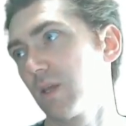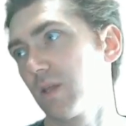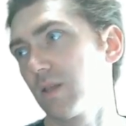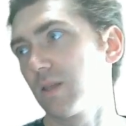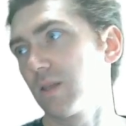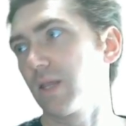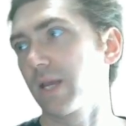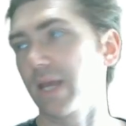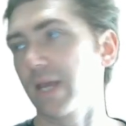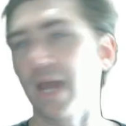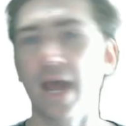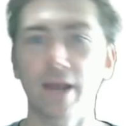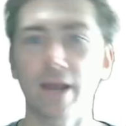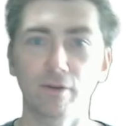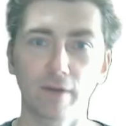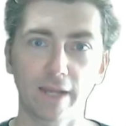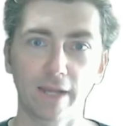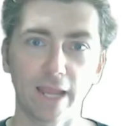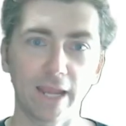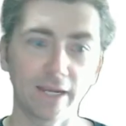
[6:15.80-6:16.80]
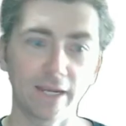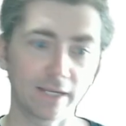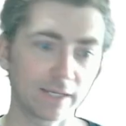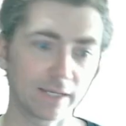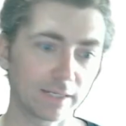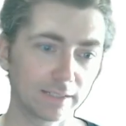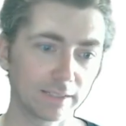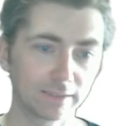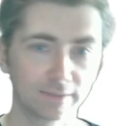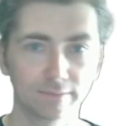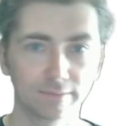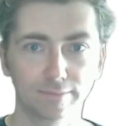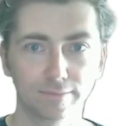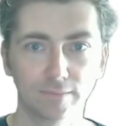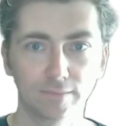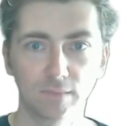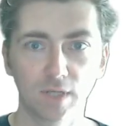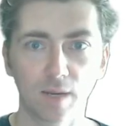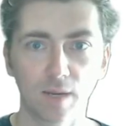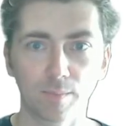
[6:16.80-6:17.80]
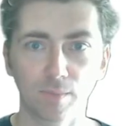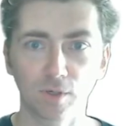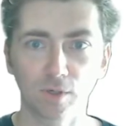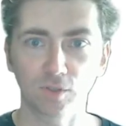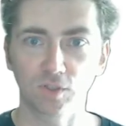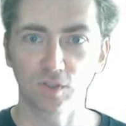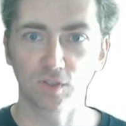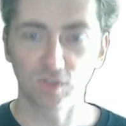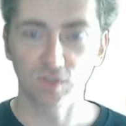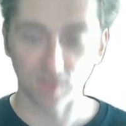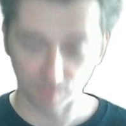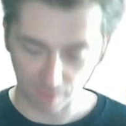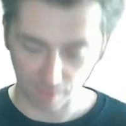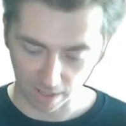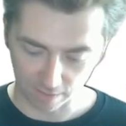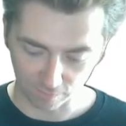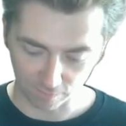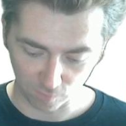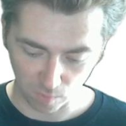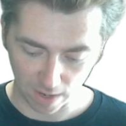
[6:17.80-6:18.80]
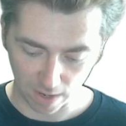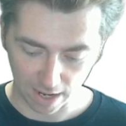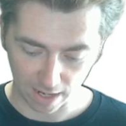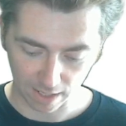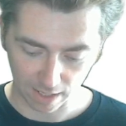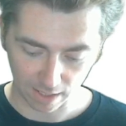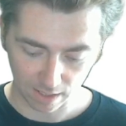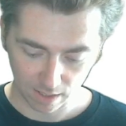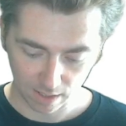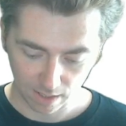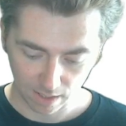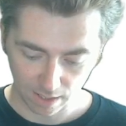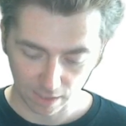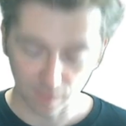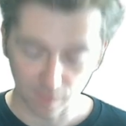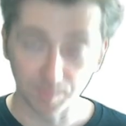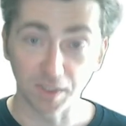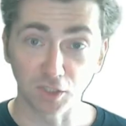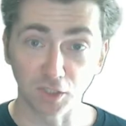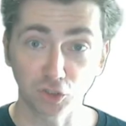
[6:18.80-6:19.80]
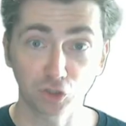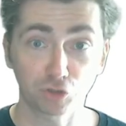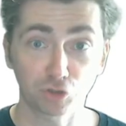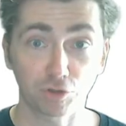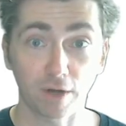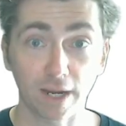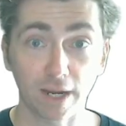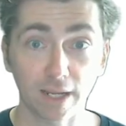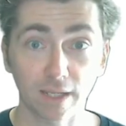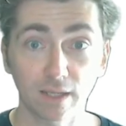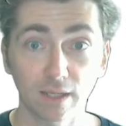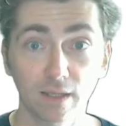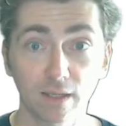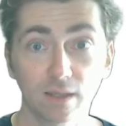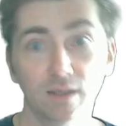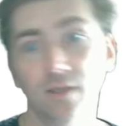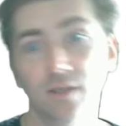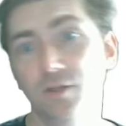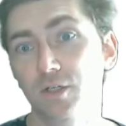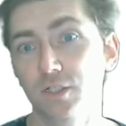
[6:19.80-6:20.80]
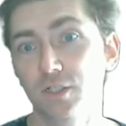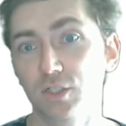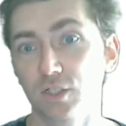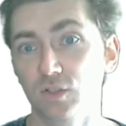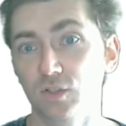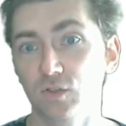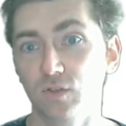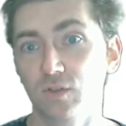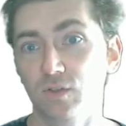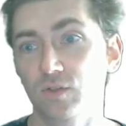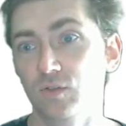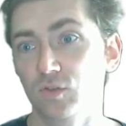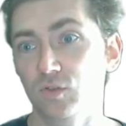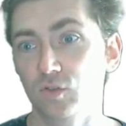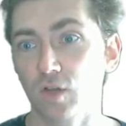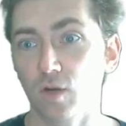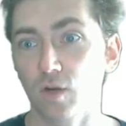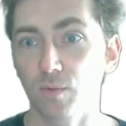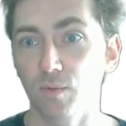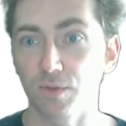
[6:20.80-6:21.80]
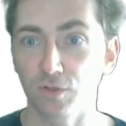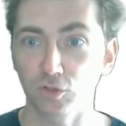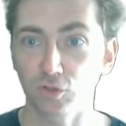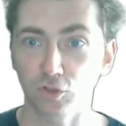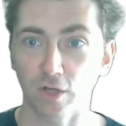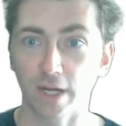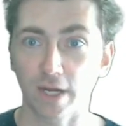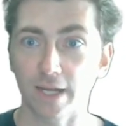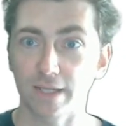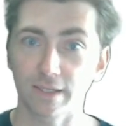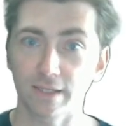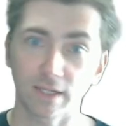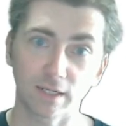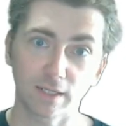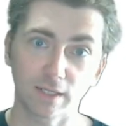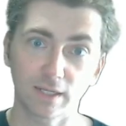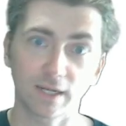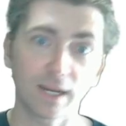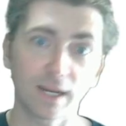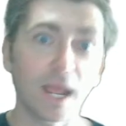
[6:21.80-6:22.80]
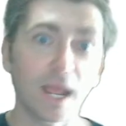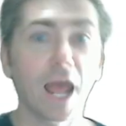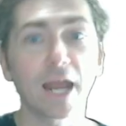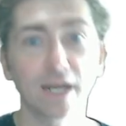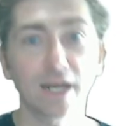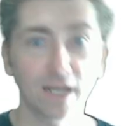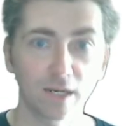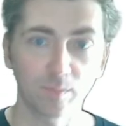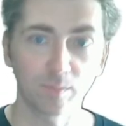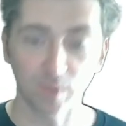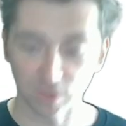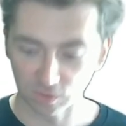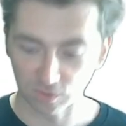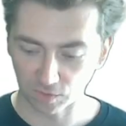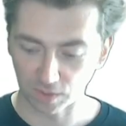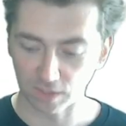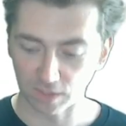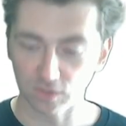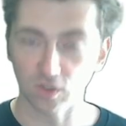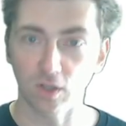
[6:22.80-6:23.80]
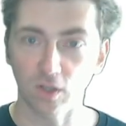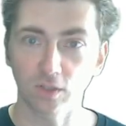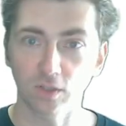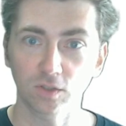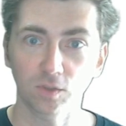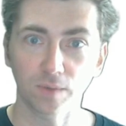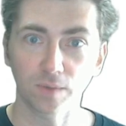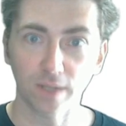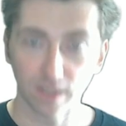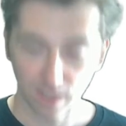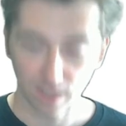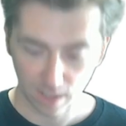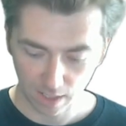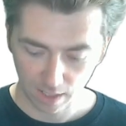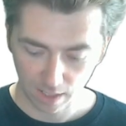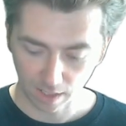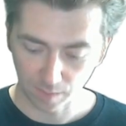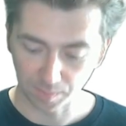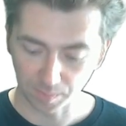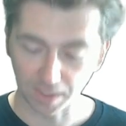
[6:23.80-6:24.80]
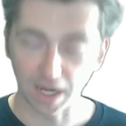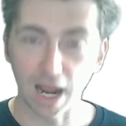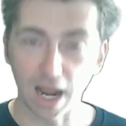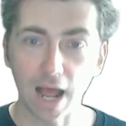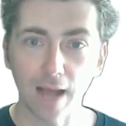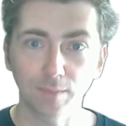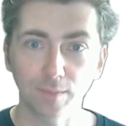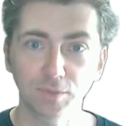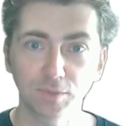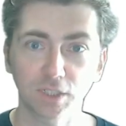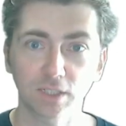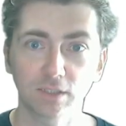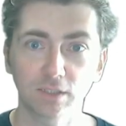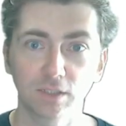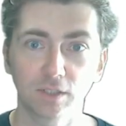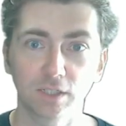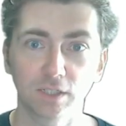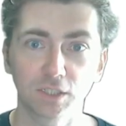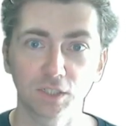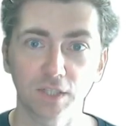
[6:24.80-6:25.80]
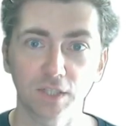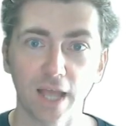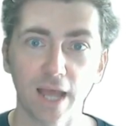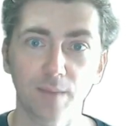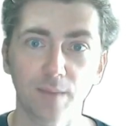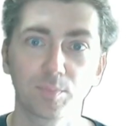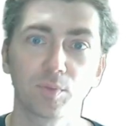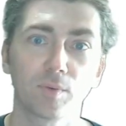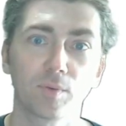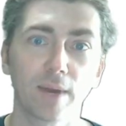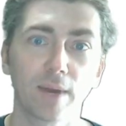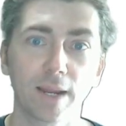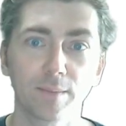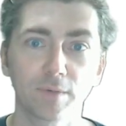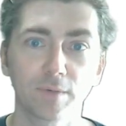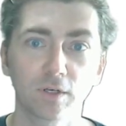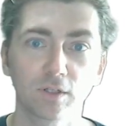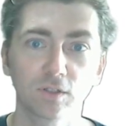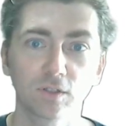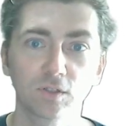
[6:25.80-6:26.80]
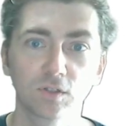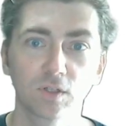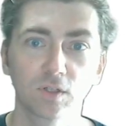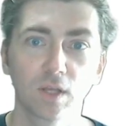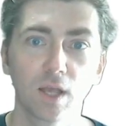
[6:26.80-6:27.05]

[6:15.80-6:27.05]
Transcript: like aggregating numbers in some kind of way. It could be a string. You could just start with a string and then concatenate a bunch of things onto it. It could be an object. You can just add parameters.